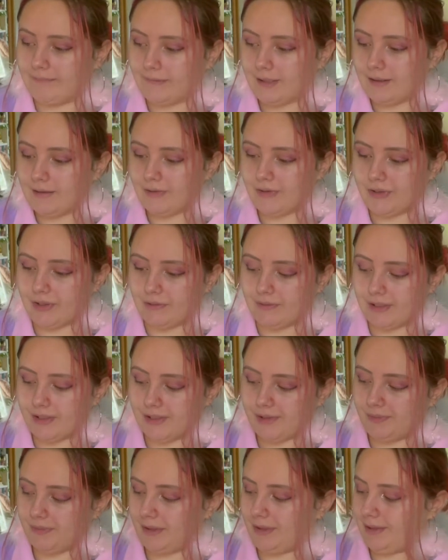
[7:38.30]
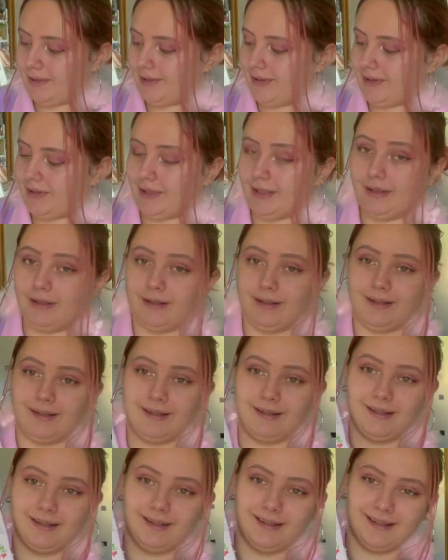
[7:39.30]
So this was
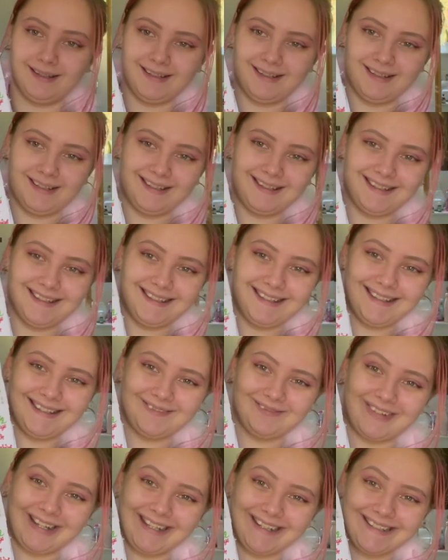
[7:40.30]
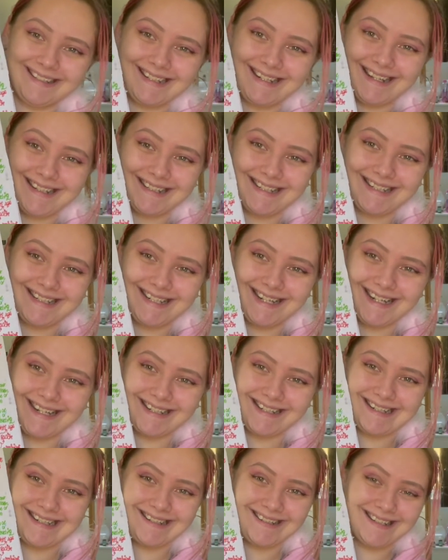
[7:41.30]
my introduction to
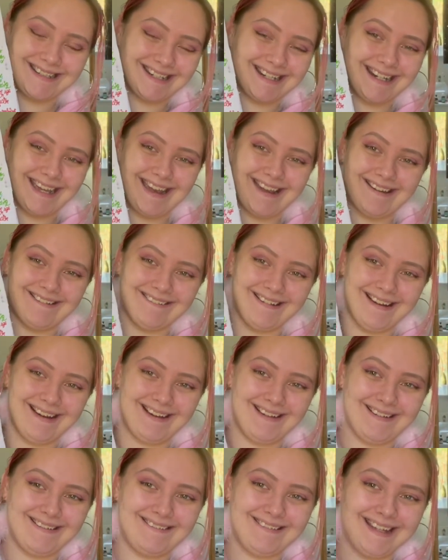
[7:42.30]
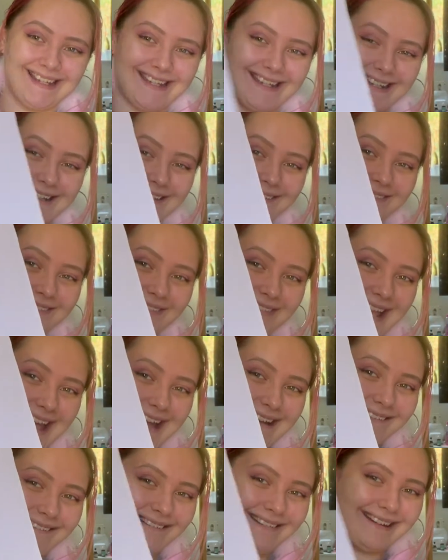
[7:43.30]
issues, you know, all cute and
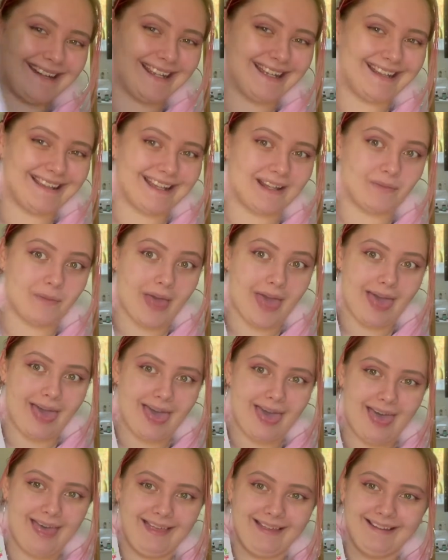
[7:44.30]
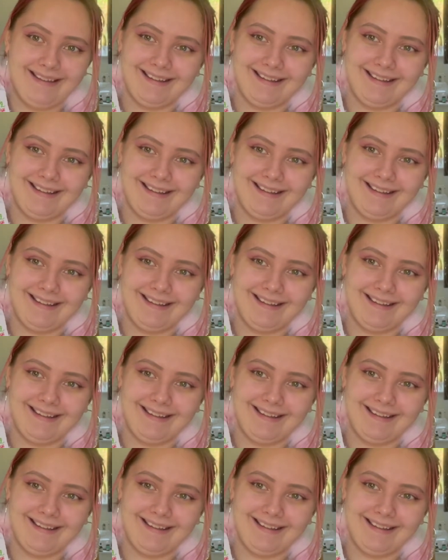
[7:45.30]
flowery, and then bleh.